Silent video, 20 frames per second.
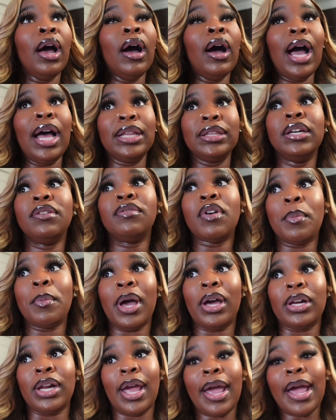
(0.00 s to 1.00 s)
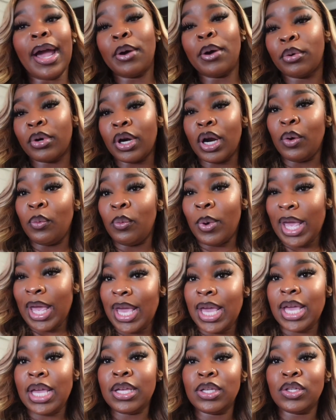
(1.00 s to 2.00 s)
I live about an hour
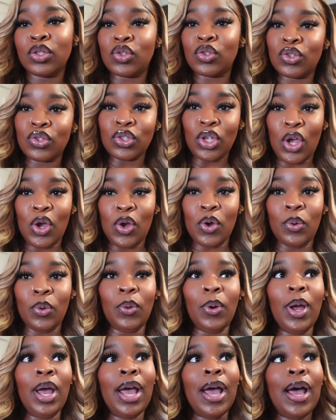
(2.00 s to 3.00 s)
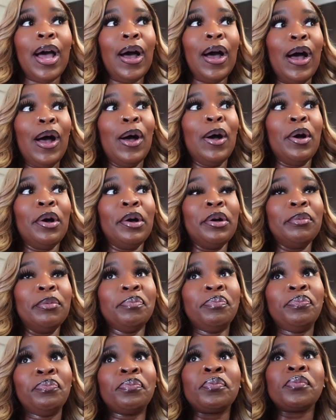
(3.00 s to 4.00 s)
away. So
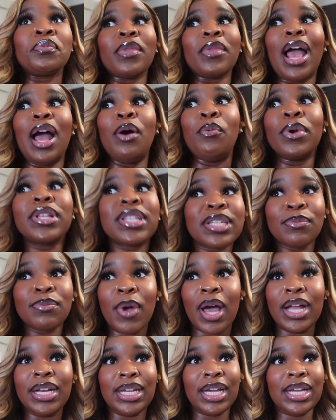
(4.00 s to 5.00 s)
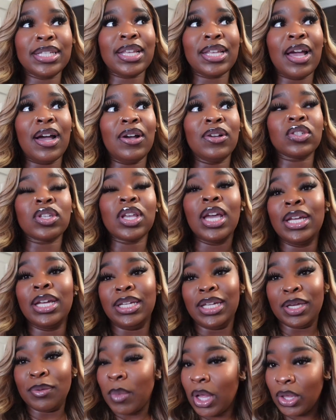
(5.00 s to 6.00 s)
I went to my dad's house,
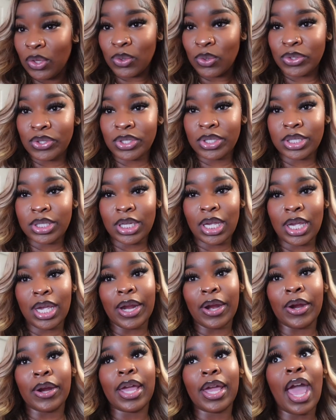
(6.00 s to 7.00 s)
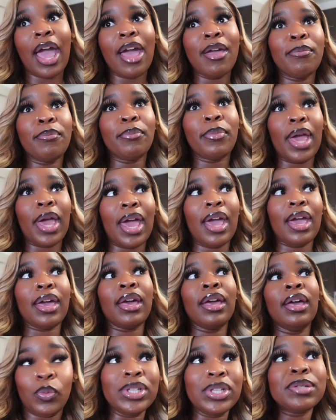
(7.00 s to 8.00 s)
did my little sister hair, came
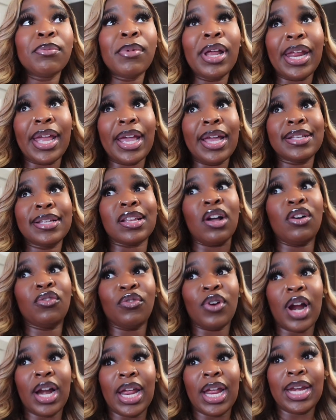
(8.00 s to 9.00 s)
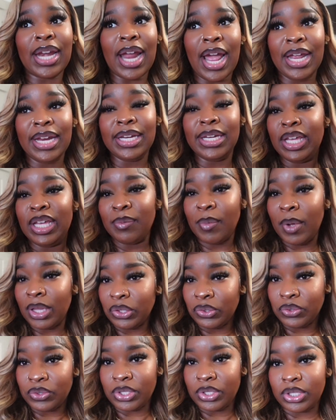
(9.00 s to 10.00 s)
back, went to my dad's house on Friday night, did my
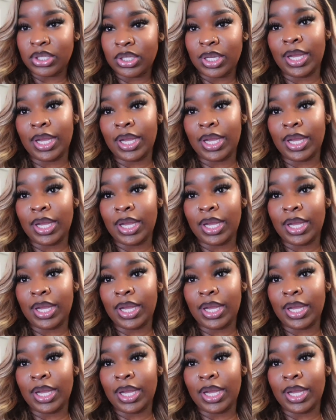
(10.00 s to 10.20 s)
little sister